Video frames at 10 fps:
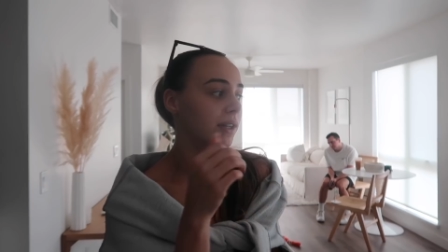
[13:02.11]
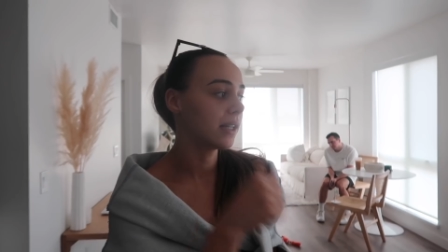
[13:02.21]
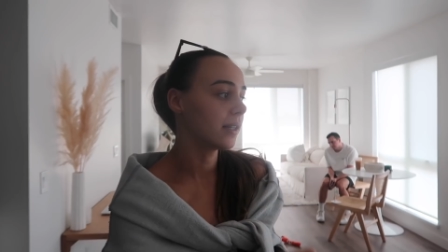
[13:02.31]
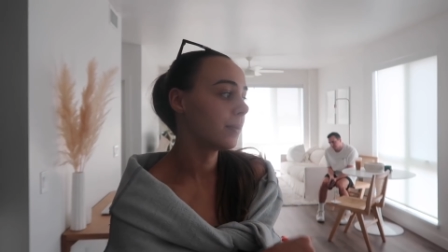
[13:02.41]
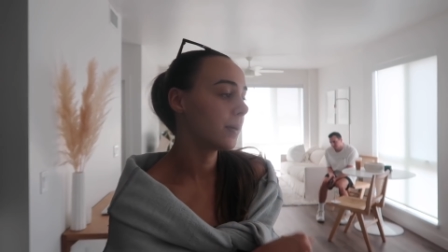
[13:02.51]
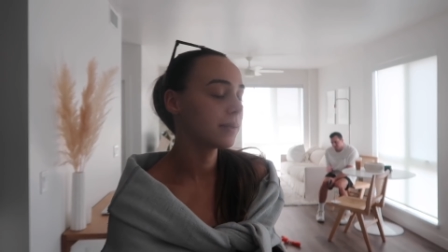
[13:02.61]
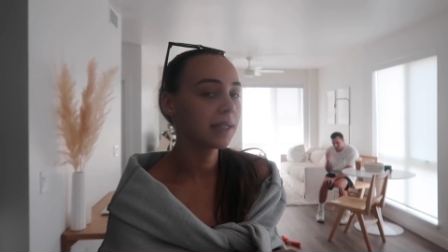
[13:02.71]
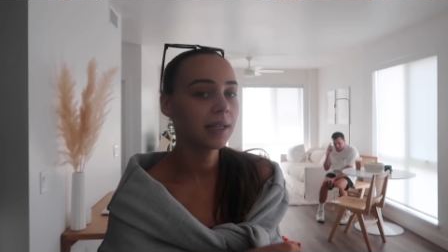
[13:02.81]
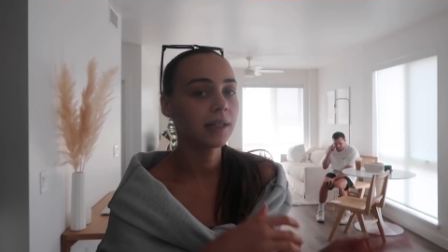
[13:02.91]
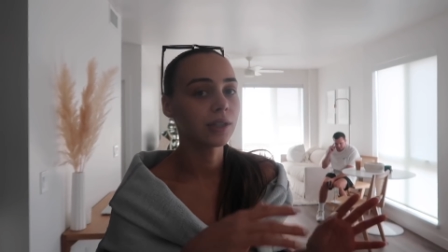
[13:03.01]
vanilla pumps
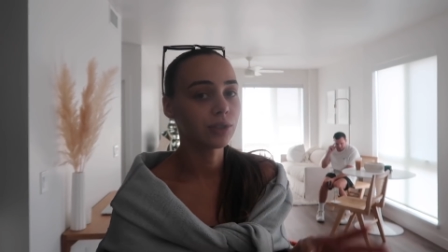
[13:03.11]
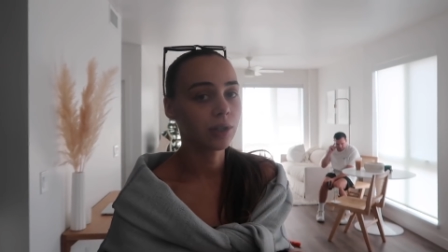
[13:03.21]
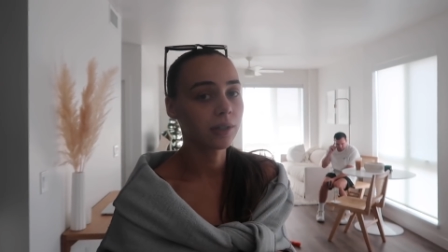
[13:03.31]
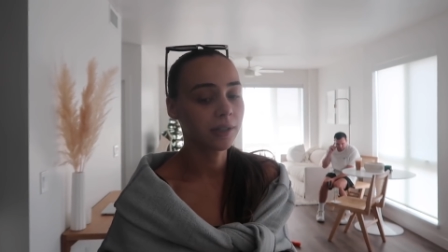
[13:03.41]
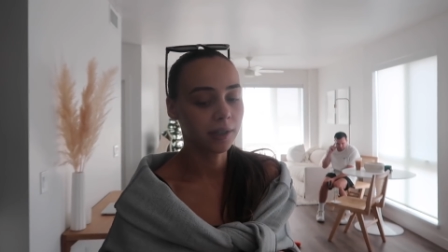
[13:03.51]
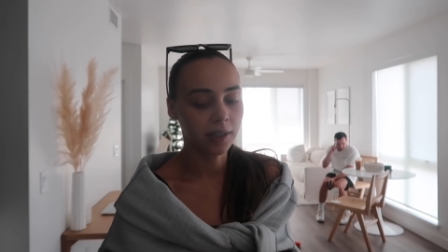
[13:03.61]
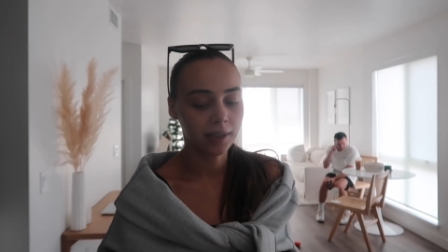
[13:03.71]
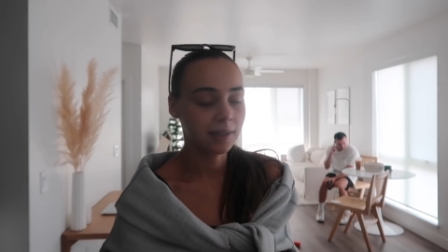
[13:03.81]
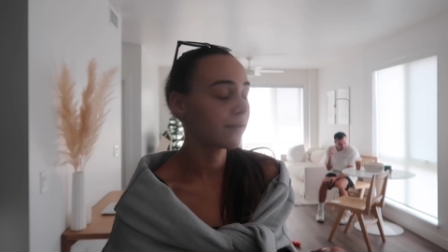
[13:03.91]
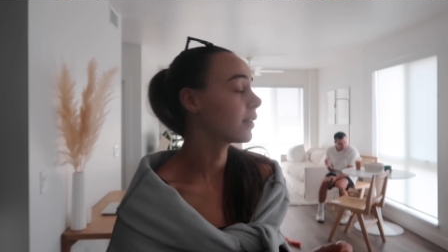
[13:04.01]
in it, the sugar cookie?
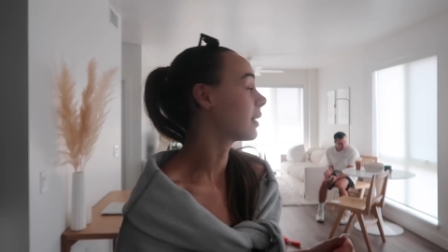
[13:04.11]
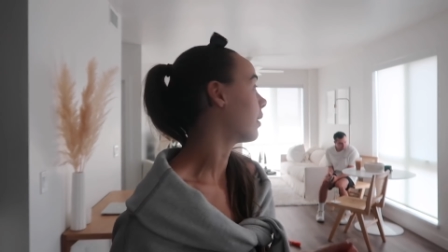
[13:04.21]
Because I feel like